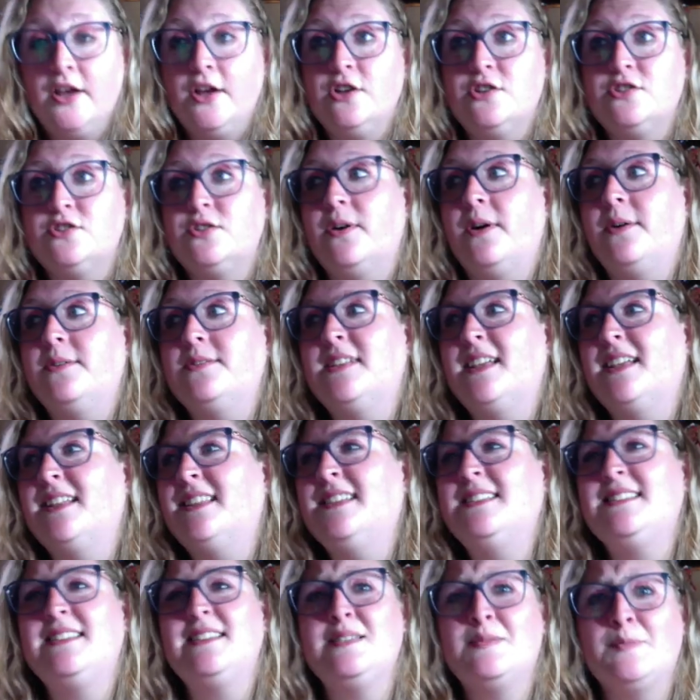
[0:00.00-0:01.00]
So I was like,
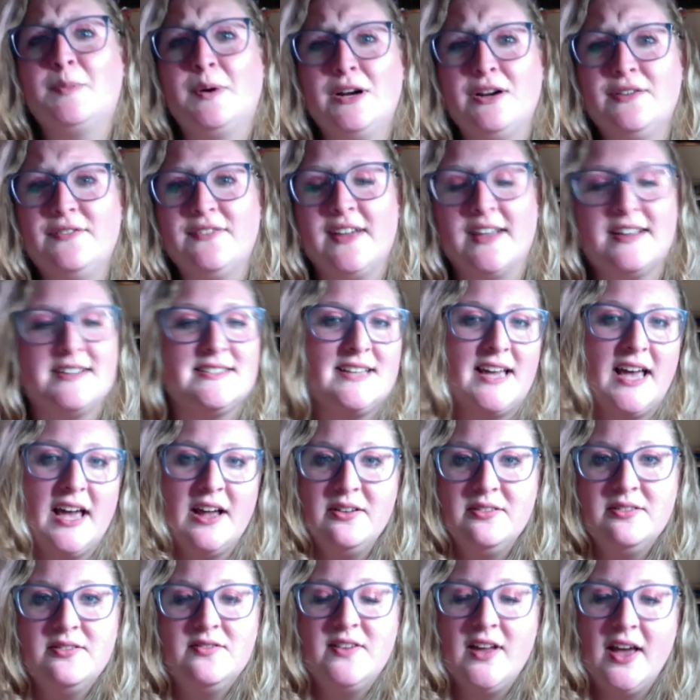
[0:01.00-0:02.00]
this is perfect. I
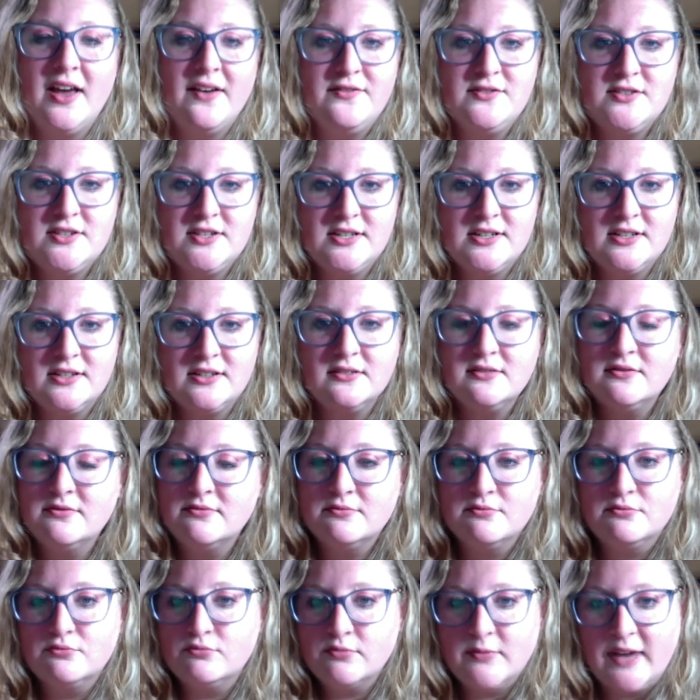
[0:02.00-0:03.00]
don't even have to
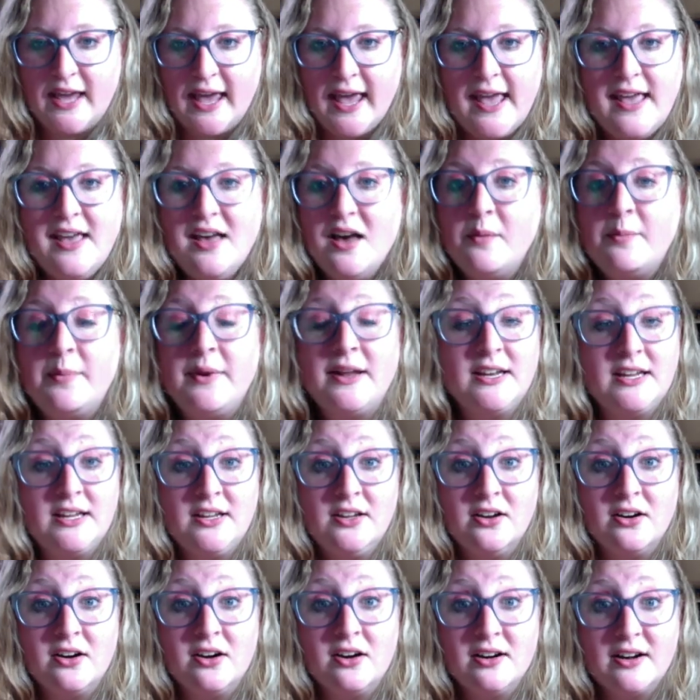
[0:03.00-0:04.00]
cake up any
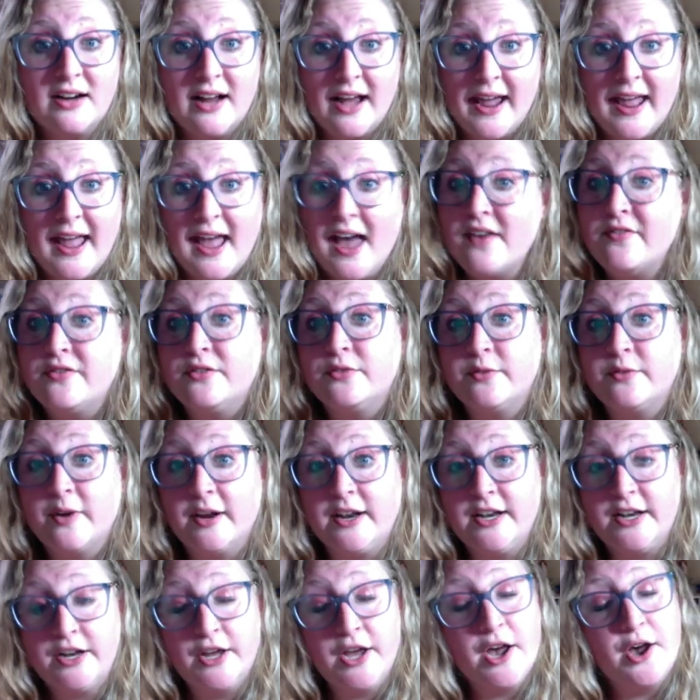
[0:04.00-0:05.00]
yarn. I have it ready
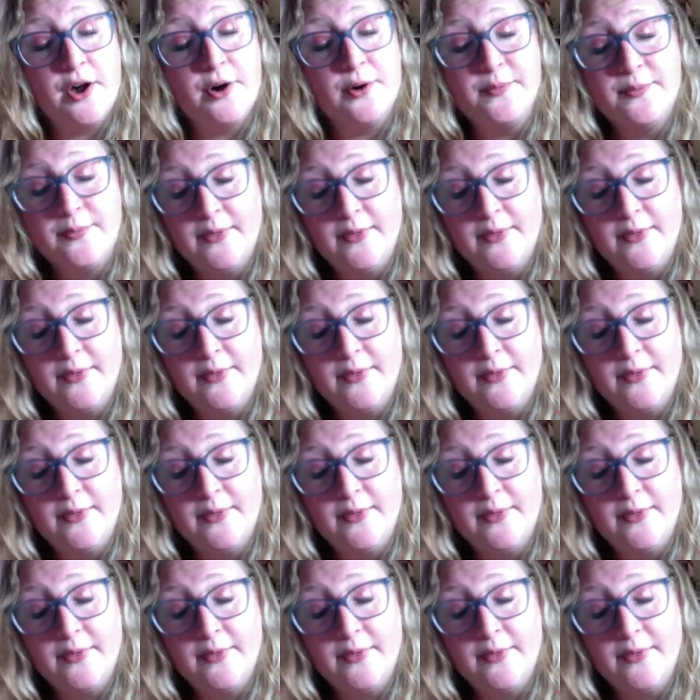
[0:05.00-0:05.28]
to go.